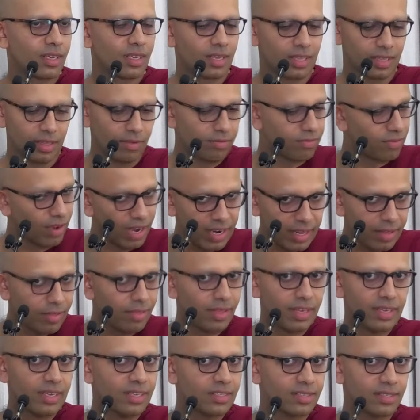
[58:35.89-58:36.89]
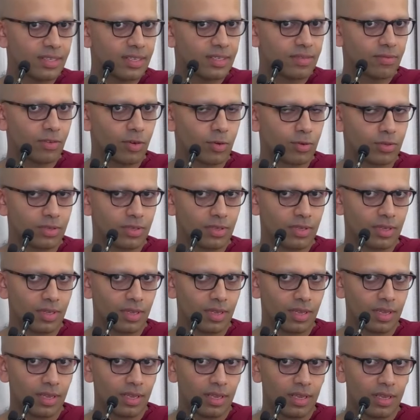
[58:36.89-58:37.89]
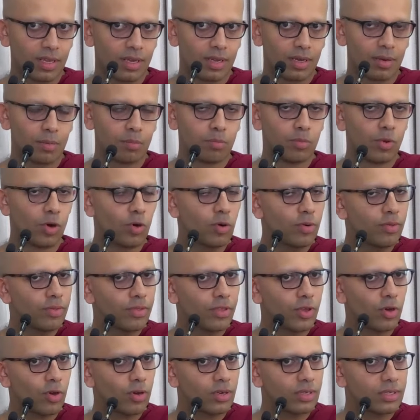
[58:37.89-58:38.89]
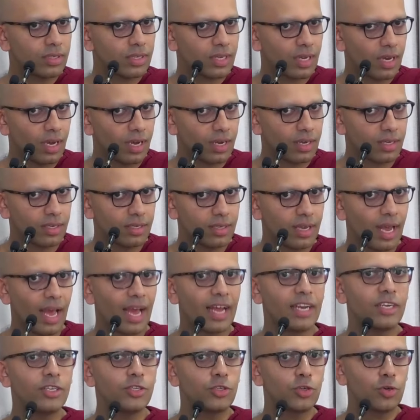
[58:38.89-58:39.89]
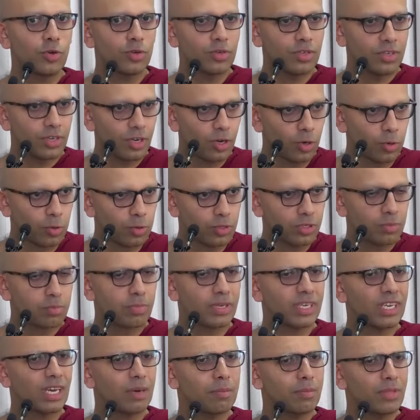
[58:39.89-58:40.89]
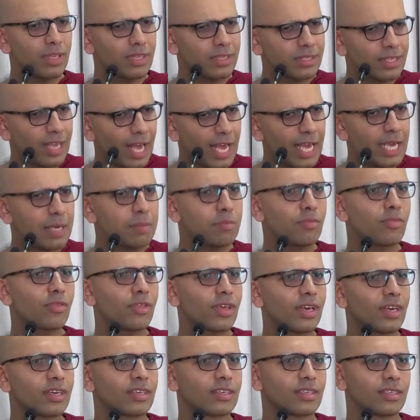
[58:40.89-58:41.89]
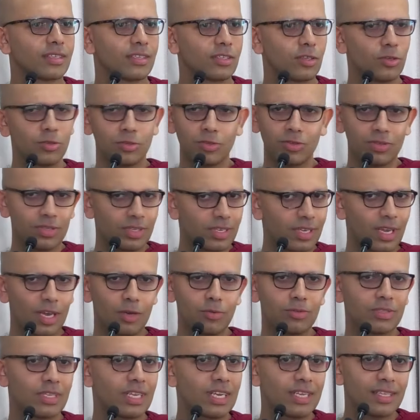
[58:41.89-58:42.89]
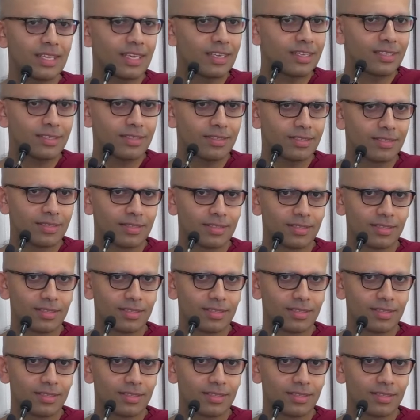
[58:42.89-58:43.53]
The funny thing is this, folks. Both your tongue and your nose pick up the same thing. Don't you see how silly that is?